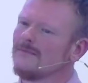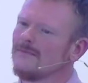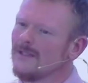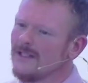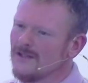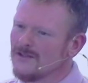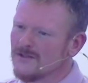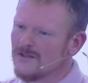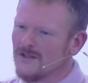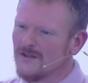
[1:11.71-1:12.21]

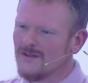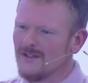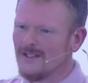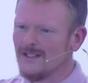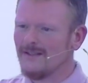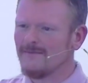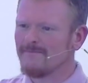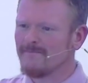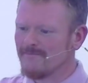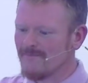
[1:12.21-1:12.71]
Here's the
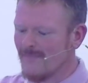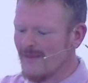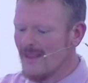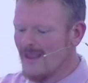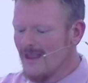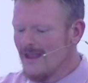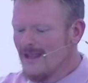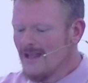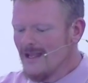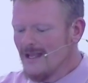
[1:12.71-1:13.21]
thing.
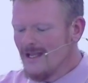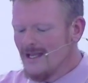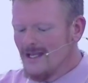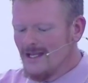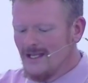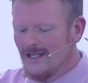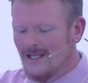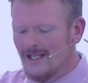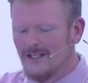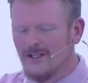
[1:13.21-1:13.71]

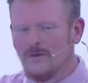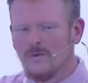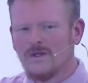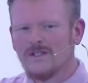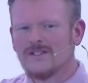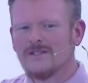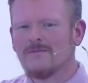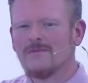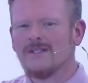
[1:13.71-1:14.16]
Hinduism